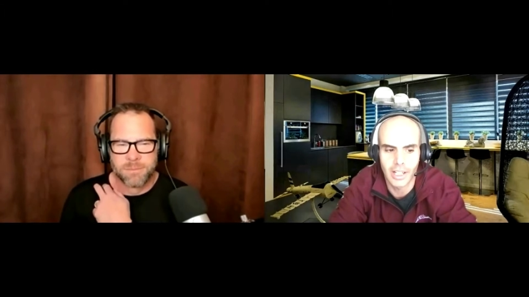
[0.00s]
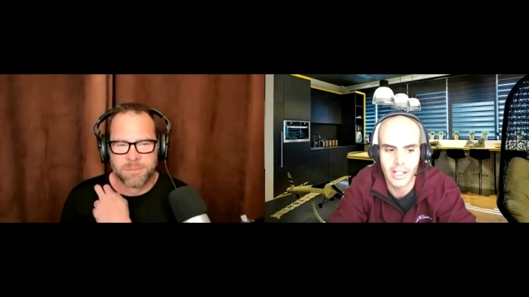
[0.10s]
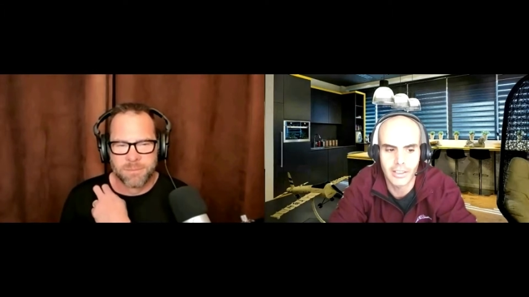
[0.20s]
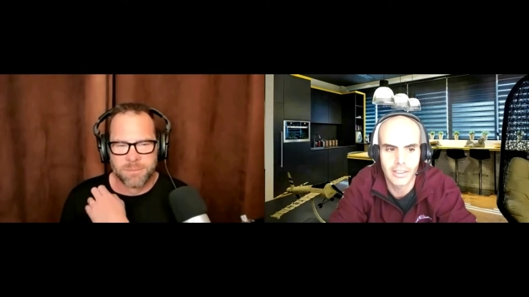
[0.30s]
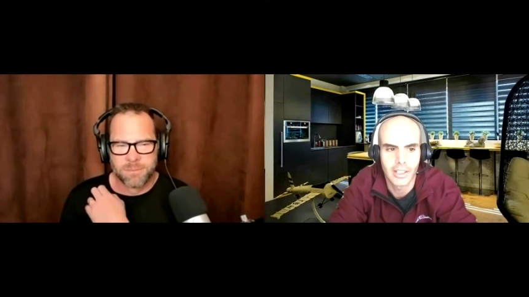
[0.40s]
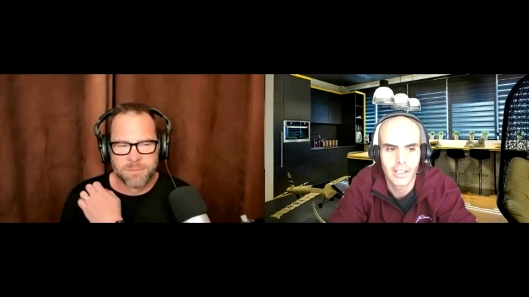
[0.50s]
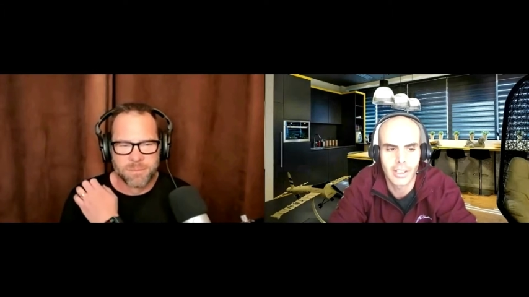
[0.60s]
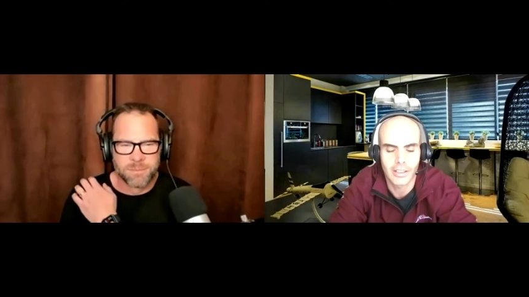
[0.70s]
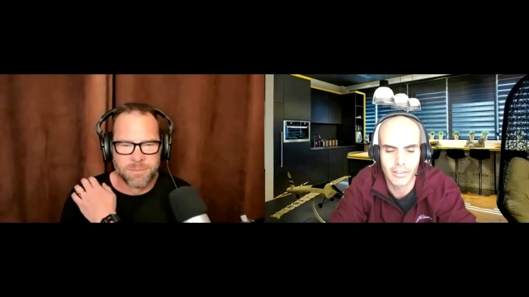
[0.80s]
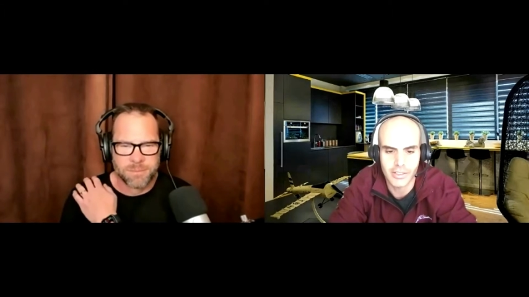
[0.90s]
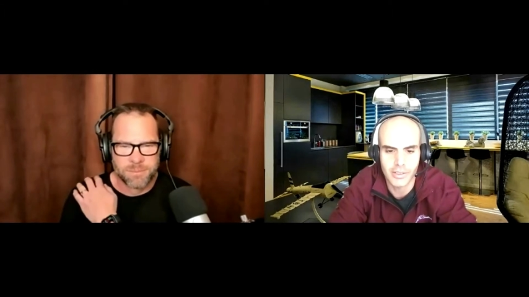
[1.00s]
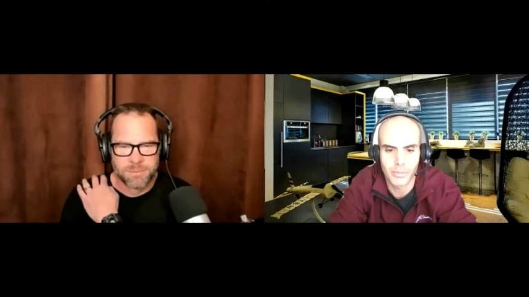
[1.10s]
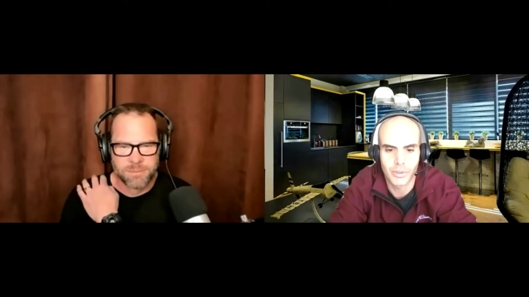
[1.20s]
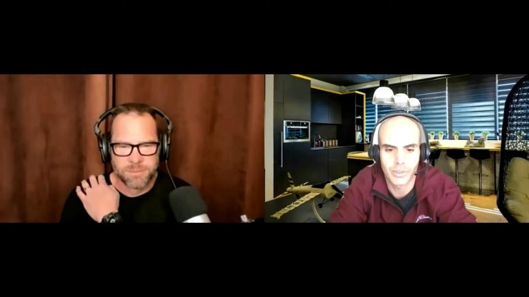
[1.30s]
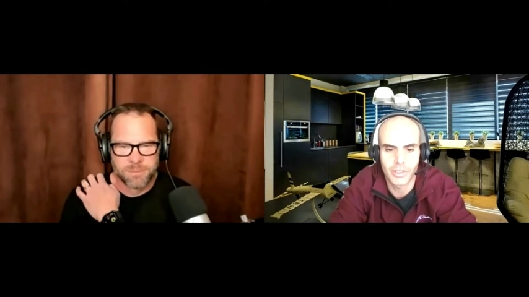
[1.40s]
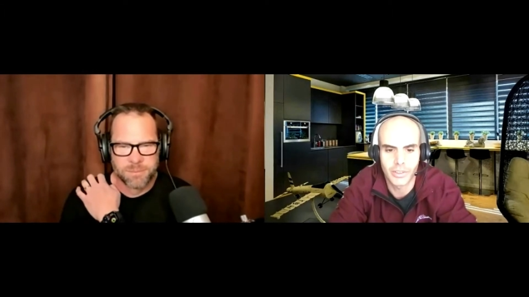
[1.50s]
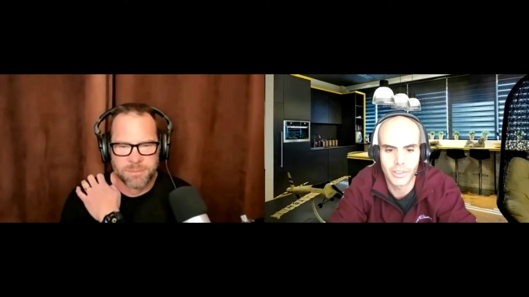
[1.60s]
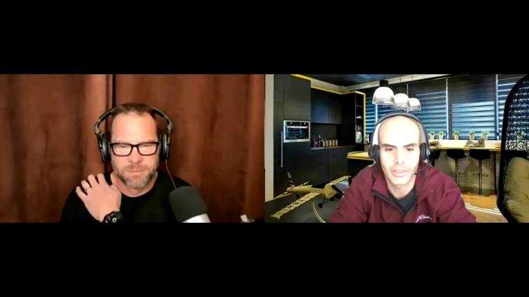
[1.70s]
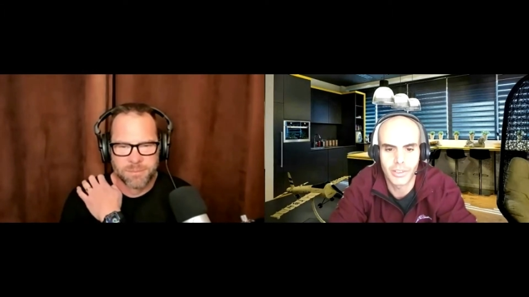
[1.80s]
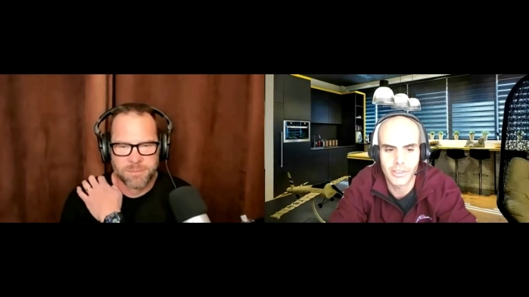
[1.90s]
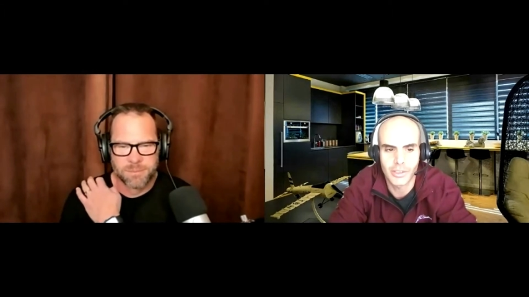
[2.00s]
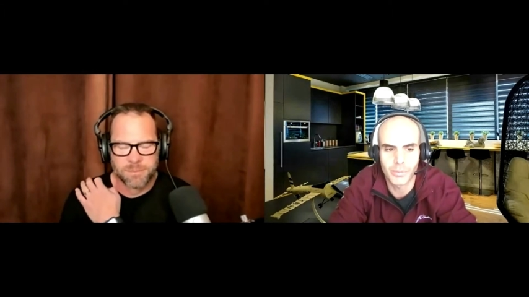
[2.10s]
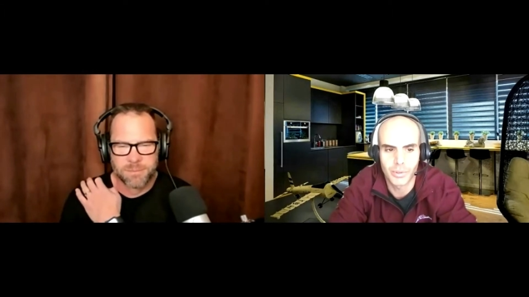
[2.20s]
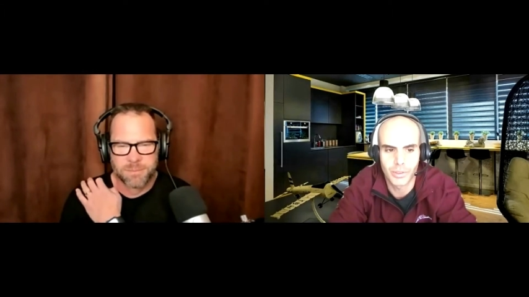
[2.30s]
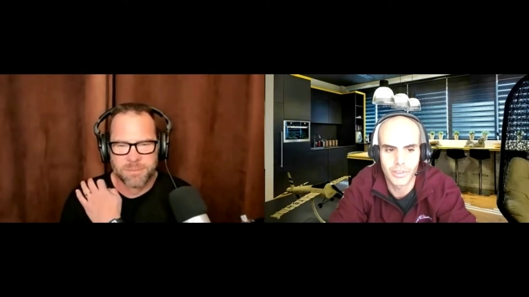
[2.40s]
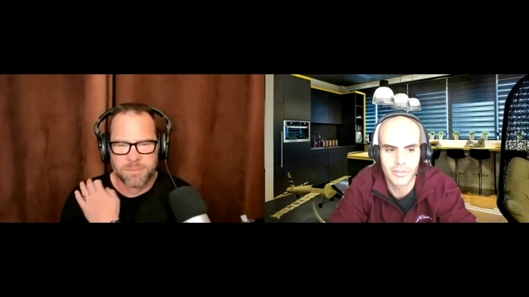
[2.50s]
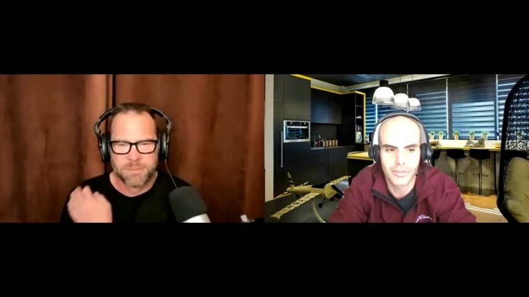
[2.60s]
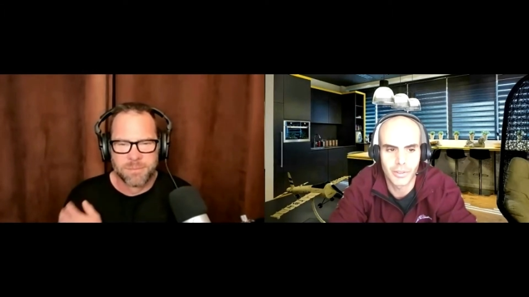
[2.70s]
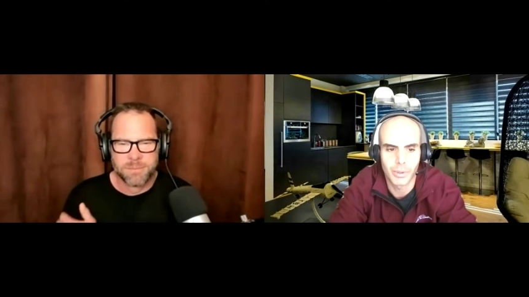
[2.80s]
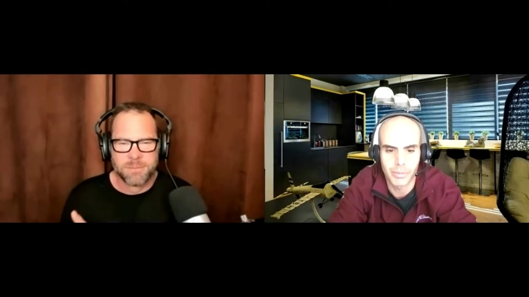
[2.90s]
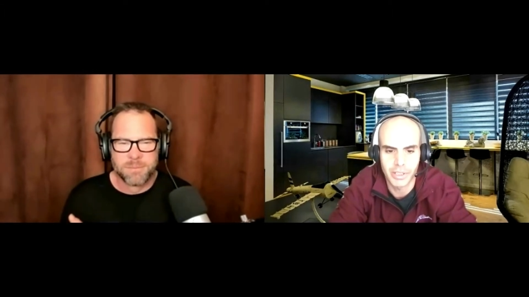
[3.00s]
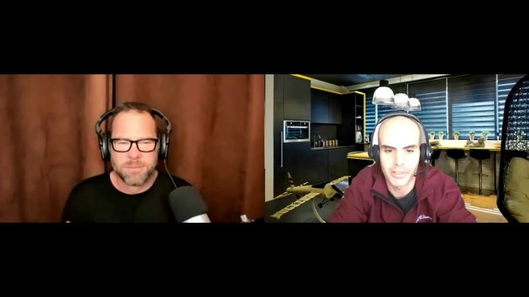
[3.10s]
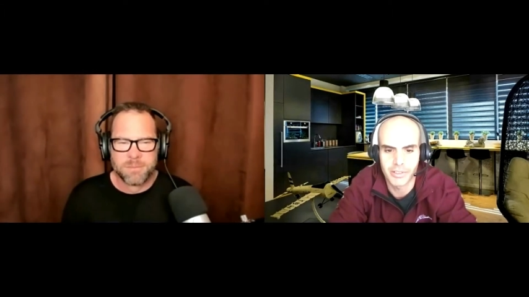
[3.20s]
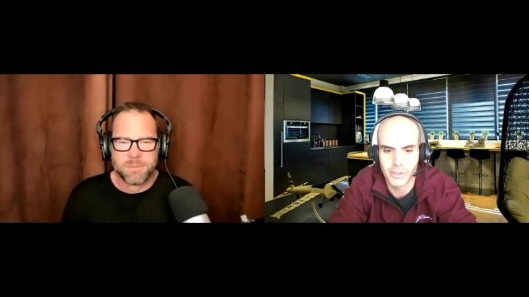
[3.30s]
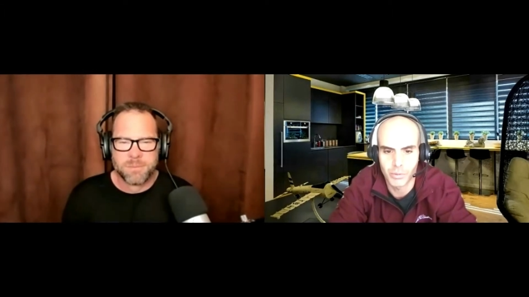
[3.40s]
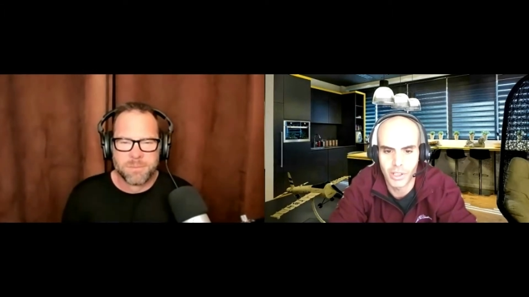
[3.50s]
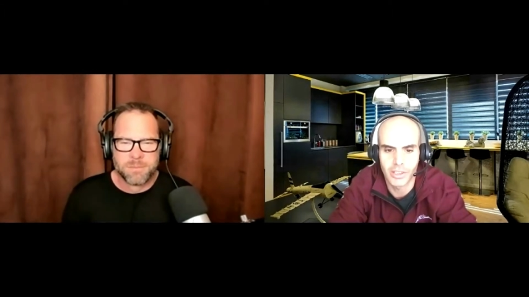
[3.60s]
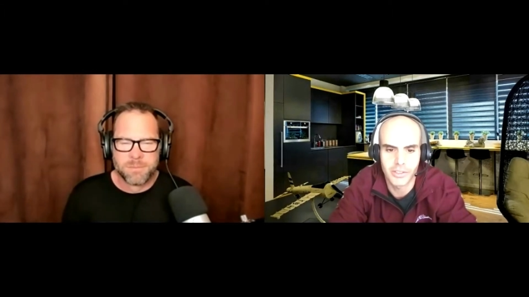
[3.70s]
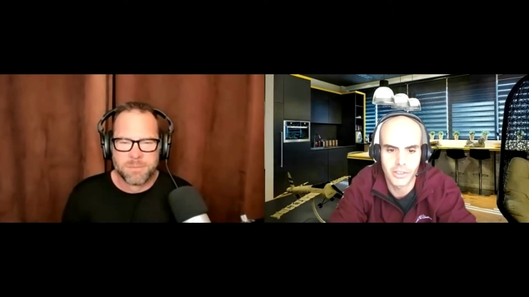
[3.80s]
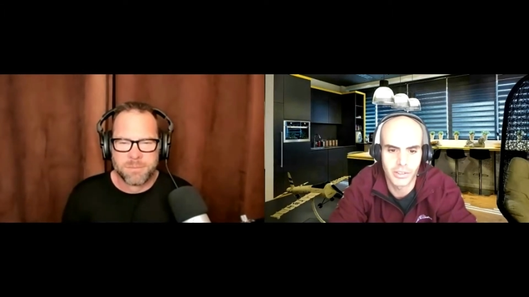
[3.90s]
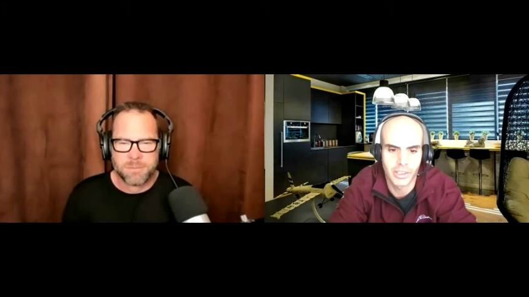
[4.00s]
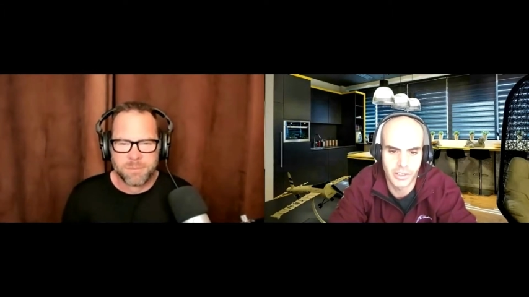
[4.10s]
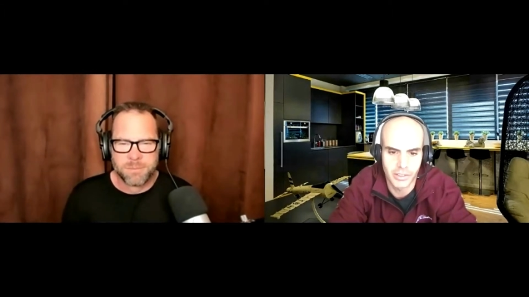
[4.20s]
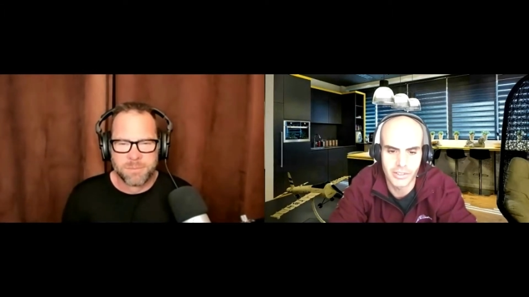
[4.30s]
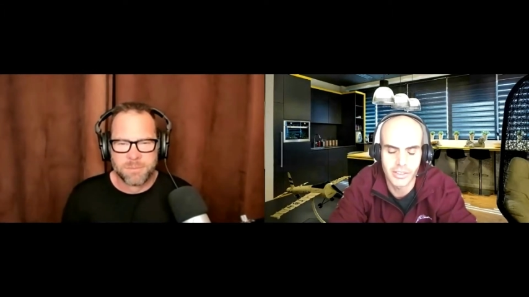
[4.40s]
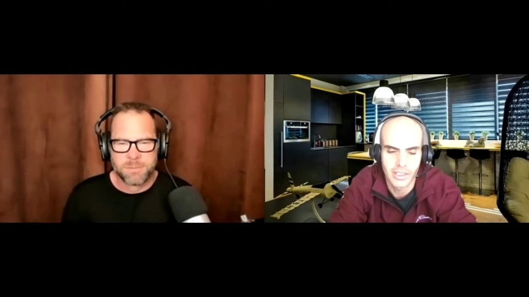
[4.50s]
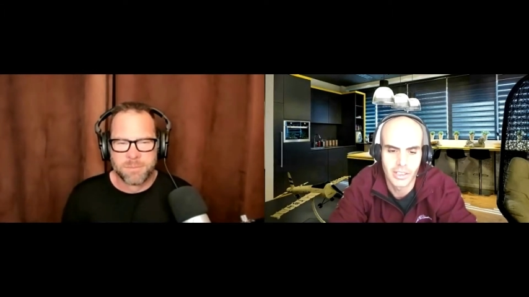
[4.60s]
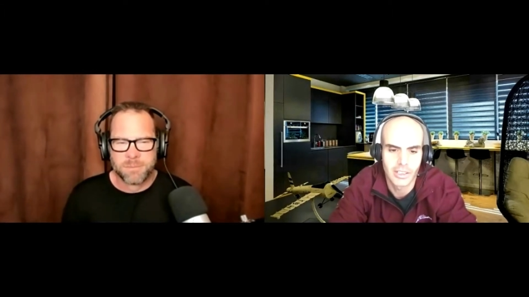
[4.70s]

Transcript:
Speaker 1: that across the board, and you need to get support from your peers as well as your leaders.